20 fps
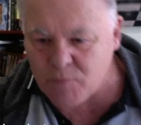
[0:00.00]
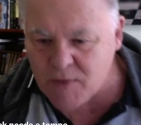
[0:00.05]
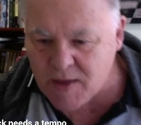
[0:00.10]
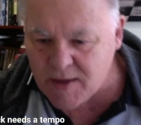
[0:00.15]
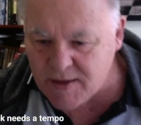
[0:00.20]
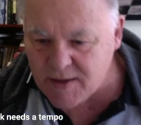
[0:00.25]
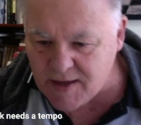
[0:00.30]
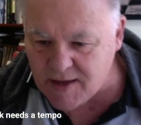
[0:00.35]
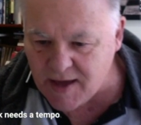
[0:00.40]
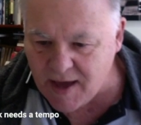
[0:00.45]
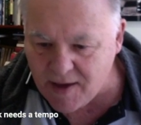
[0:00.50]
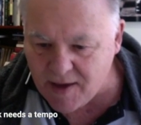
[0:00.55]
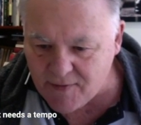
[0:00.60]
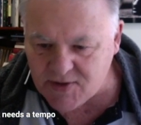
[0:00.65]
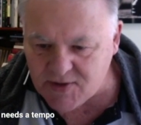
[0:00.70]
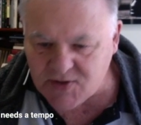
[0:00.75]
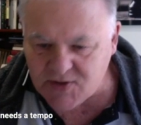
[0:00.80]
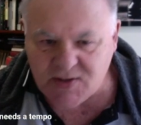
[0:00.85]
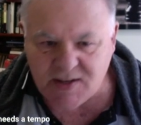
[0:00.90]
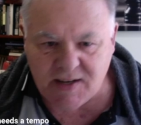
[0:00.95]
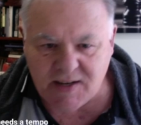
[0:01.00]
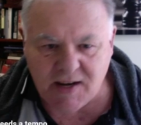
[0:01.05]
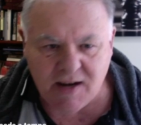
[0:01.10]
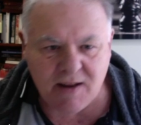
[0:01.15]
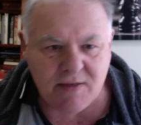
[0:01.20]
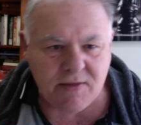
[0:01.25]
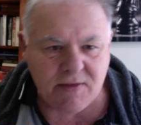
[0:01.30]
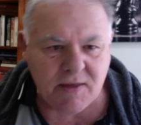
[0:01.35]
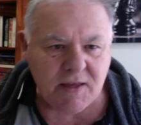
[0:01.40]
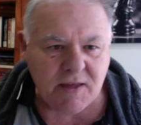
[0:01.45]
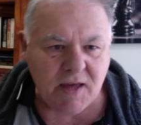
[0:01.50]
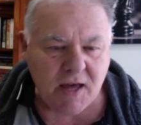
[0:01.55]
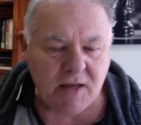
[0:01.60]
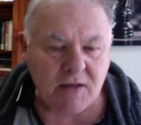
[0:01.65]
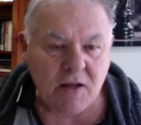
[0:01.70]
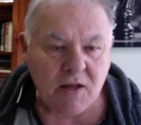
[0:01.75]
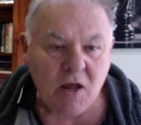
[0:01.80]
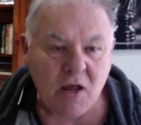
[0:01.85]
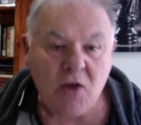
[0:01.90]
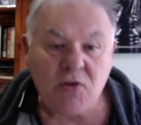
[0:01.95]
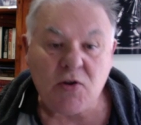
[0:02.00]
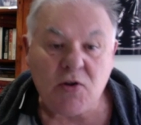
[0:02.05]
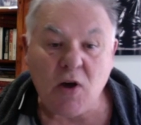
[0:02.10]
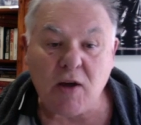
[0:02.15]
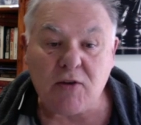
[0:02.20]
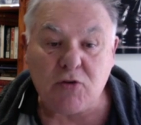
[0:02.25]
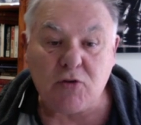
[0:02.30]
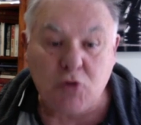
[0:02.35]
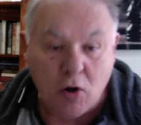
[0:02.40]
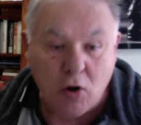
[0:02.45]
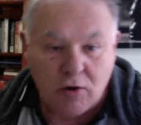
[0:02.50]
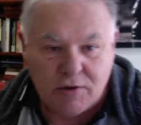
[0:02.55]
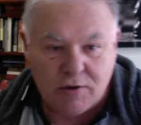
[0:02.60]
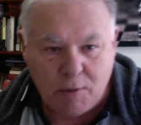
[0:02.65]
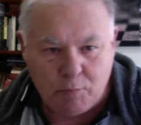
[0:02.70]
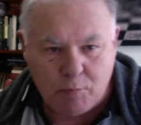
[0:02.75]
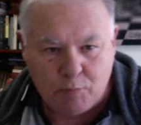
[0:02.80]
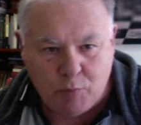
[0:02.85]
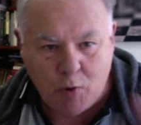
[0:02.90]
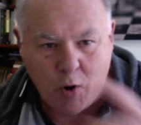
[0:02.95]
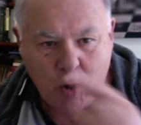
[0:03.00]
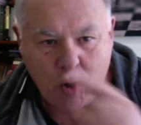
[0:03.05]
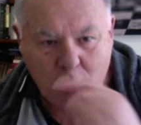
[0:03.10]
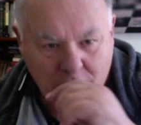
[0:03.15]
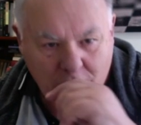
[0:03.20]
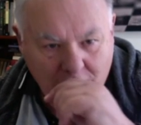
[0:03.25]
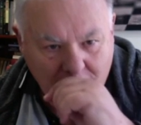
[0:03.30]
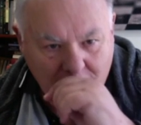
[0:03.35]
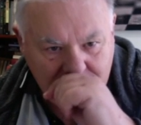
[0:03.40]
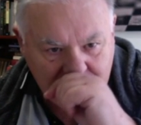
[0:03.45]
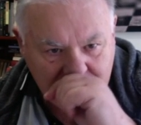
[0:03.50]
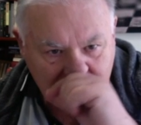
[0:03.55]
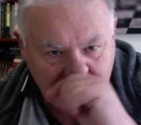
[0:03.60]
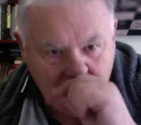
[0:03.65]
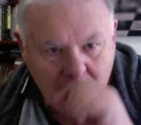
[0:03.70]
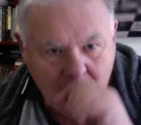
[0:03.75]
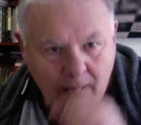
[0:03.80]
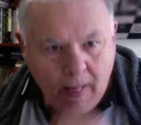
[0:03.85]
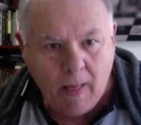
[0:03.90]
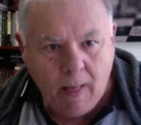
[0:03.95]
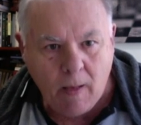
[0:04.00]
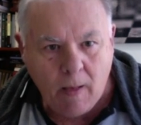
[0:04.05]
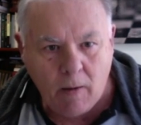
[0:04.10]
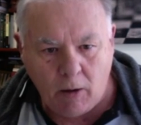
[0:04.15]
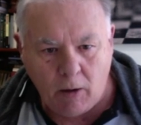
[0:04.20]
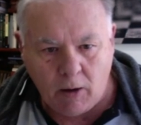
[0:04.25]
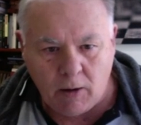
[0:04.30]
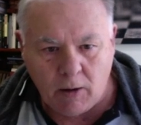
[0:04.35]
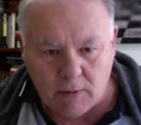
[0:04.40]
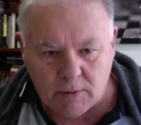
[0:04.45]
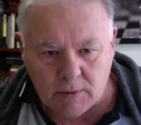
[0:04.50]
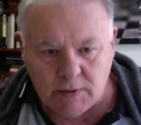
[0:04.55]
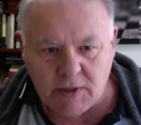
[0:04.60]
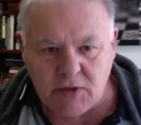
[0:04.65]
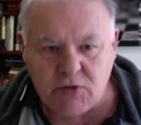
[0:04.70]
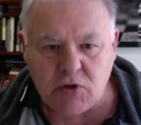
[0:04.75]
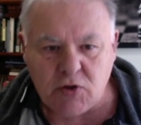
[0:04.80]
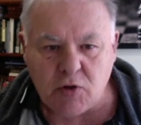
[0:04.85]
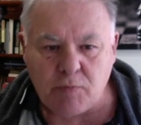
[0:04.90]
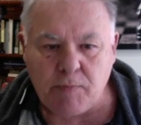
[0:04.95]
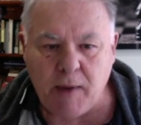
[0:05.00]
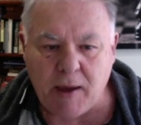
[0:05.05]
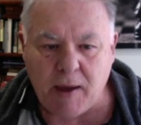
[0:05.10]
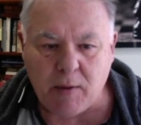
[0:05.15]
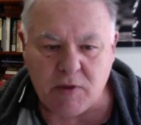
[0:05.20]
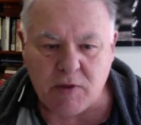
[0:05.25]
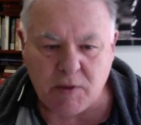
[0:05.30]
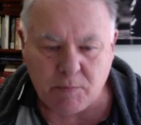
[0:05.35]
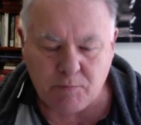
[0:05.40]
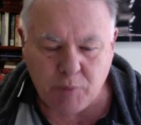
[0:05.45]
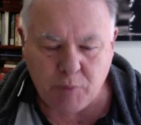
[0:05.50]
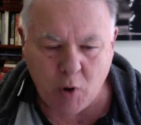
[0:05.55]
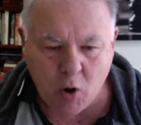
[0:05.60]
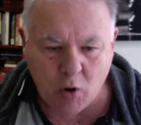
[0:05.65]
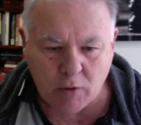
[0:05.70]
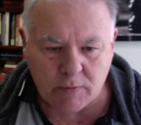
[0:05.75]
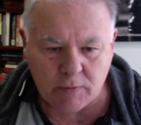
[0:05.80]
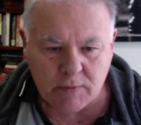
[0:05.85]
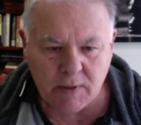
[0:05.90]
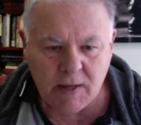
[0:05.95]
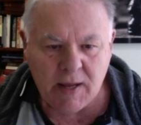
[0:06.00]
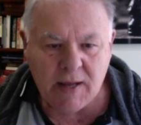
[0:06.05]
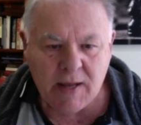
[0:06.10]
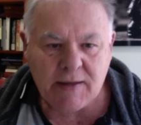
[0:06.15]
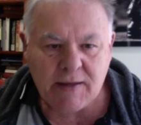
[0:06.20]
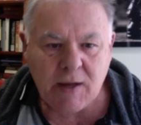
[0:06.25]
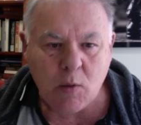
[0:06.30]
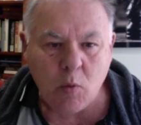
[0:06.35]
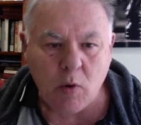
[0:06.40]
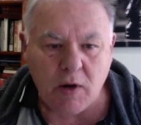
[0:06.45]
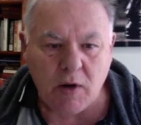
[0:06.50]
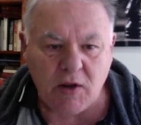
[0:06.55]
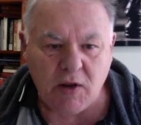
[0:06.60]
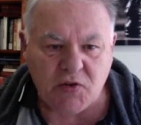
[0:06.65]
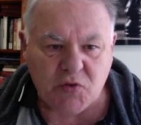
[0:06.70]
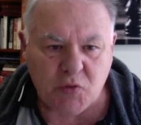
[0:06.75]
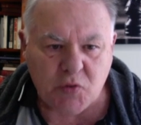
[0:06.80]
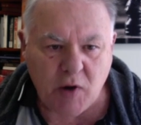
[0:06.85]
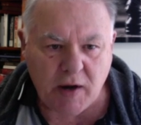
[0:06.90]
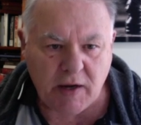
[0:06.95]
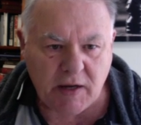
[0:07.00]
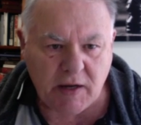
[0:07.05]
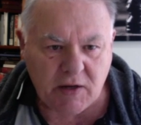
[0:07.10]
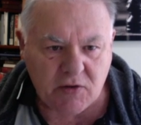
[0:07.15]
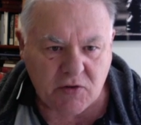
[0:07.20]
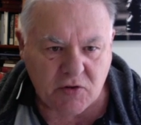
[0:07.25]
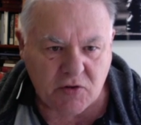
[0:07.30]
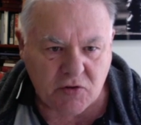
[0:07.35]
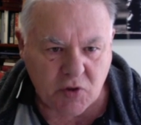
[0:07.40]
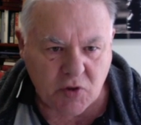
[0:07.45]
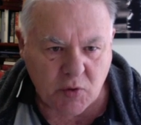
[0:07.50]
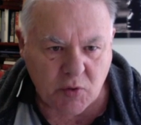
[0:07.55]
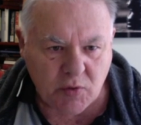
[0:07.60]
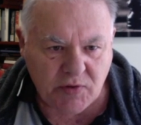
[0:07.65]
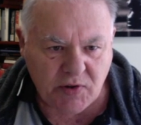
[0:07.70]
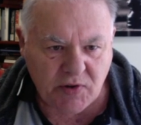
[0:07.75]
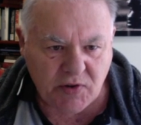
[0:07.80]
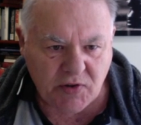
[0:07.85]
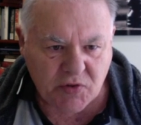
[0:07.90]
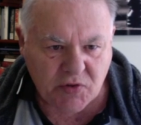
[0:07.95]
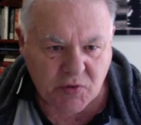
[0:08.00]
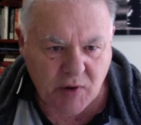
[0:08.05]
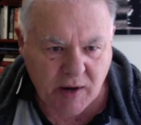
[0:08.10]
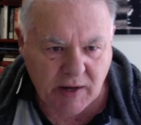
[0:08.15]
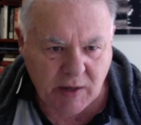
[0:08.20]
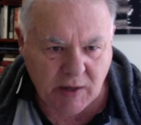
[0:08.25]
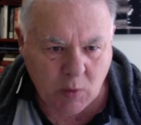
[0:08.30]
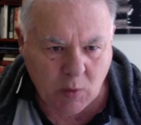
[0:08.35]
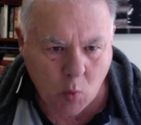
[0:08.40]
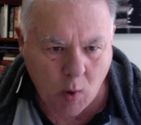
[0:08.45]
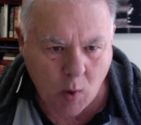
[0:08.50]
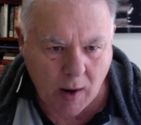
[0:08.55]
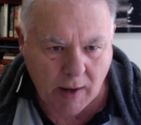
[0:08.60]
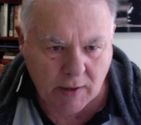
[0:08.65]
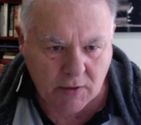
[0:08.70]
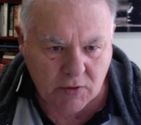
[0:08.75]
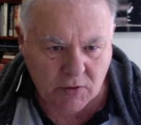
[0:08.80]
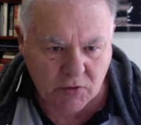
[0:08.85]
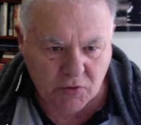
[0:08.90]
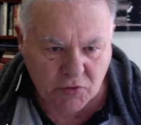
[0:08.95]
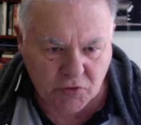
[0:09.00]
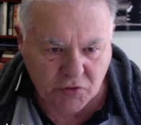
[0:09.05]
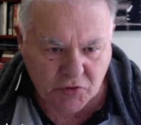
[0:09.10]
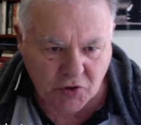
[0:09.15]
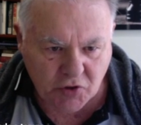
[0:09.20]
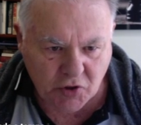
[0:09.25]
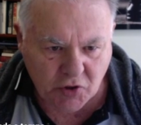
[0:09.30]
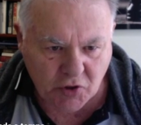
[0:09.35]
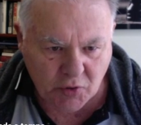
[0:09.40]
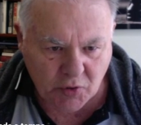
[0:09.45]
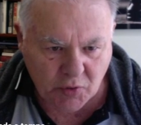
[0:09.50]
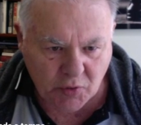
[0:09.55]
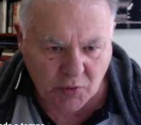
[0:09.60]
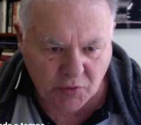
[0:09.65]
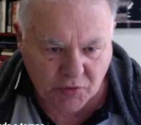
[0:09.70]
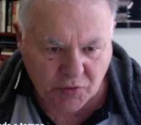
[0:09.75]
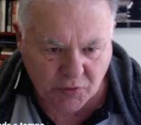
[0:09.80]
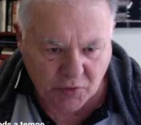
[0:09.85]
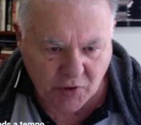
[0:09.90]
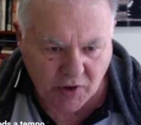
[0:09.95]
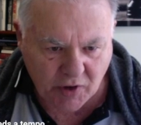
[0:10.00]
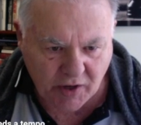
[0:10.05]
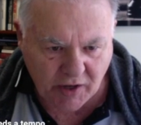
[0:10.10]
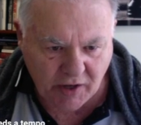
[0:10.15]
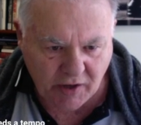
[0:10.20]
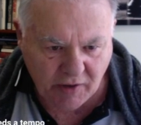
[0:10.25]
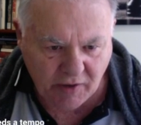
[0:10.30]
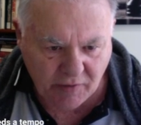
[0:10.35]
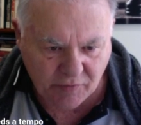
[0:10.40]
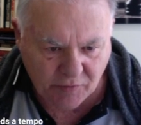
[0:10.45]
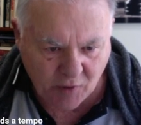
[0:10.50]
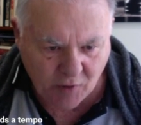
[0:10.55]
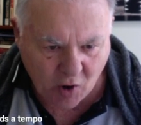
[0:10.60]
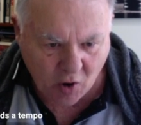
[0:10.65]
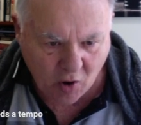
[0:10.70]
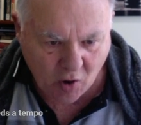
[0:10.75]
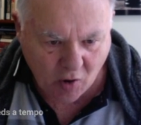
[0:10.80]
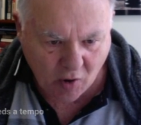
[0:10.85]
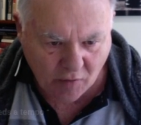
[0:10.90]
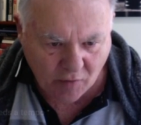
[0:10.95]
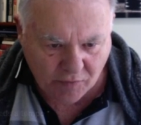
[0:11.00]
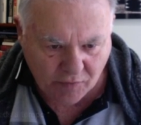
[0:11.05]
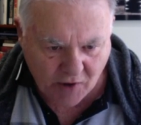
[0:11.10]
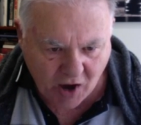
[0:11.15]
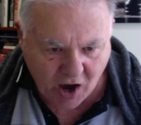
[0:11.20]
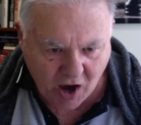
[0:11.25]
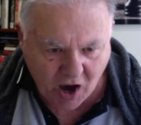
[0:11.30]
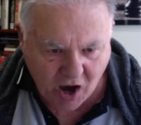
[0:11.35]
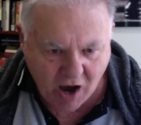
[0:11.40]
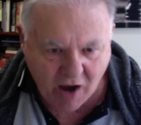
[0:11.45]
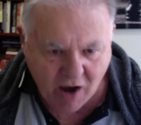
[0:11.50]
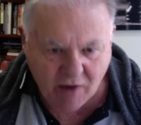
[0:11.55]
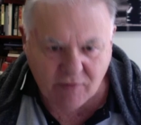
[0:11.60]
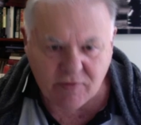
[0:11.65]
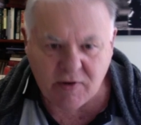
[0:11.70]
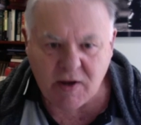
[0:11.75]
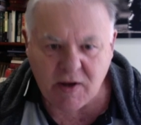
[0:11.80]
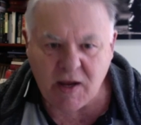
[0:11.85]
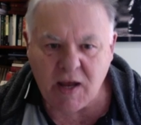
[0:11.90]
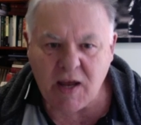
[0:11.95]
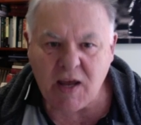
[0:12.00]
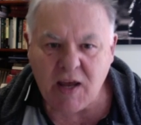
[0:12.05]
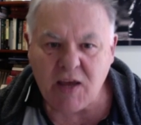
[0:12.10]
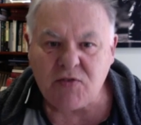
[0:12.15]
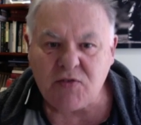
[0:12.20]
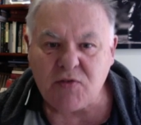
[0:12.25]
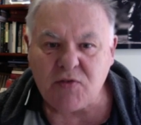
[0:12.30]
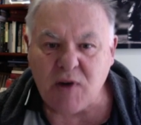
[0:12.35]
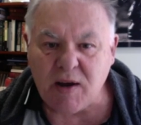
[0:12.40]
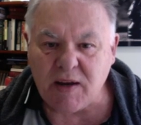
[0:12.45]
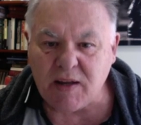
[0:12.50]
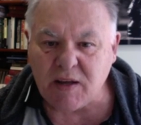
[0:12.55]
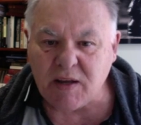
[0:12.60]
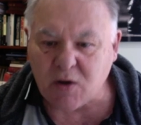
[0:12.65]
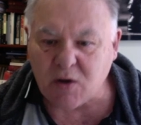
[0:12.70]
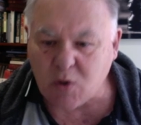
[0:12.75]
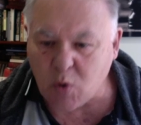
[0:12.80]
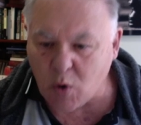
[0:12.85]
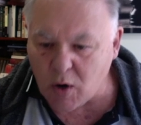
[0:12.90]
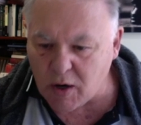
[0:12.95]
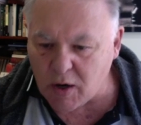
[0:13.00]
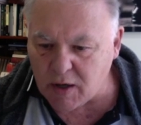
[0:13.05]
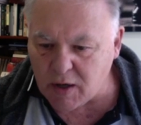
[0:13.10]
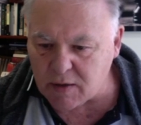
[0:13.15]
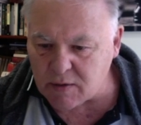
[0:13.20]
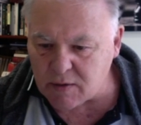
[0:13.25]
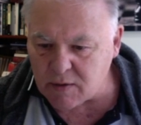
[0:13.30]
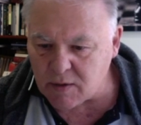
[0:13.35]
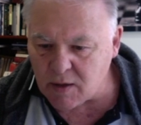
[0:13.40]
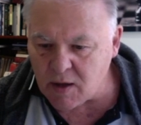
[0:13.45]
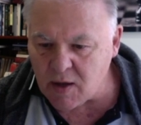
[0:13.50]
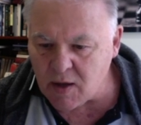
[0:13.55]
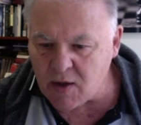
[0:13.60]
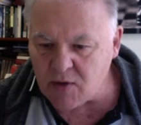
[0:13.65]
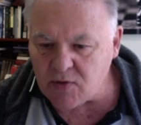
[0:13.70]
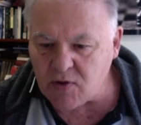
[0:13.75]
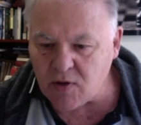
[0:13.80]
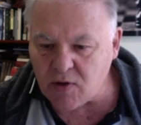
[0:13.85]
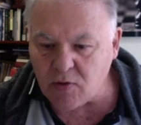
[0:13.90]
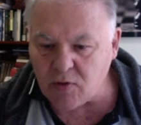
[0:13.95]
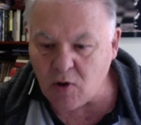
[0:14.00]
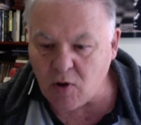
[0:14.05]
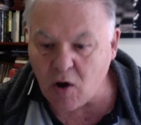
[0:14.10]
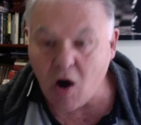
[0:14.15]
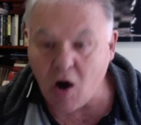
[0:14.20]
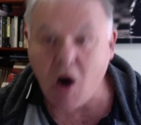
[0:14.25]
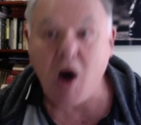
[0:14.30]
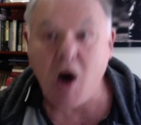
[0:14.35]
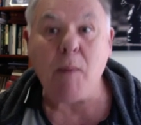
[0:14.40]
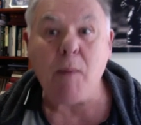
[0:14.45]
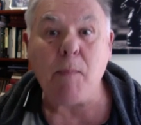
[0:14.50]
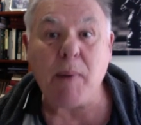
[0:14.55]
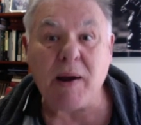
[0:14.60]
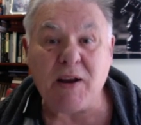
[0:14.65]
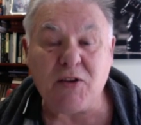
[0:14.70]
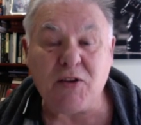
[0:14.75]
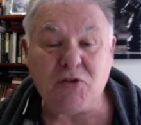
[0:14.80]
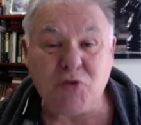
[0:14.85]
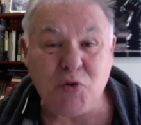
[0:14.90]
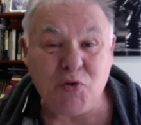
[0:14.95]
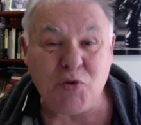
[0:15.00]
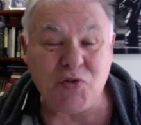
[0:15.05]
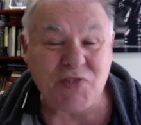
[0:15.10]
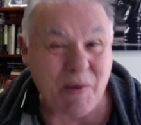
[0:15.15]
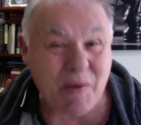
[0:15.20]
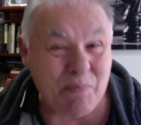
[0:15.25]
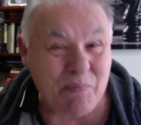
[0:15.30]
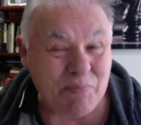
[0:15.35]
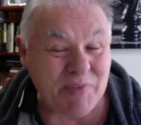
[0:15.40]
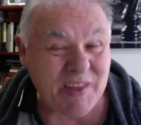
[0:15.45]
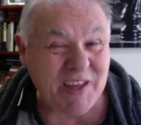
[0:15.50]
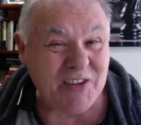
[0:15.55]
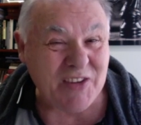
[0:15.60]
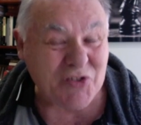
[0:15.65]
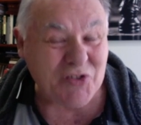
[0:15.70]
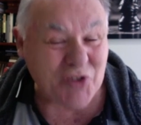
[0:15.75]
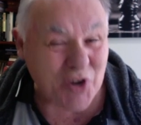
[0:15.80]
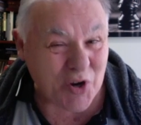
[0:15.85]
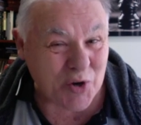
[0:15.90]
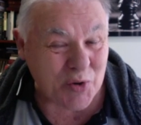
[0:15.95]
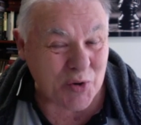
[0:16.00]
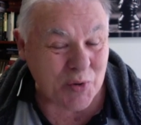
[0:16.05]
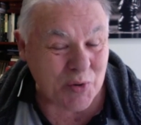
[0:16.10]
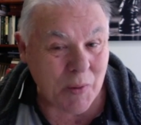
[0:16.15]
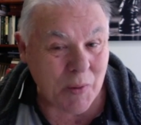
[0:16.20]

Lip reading: You haven't seen anything yet. So I took the pawn off. He took back with the pawn. Now what he's threatening to do is he's threatening 1, 2, 3, 4, 5. He's threatening a queen. So I thought I better do something too.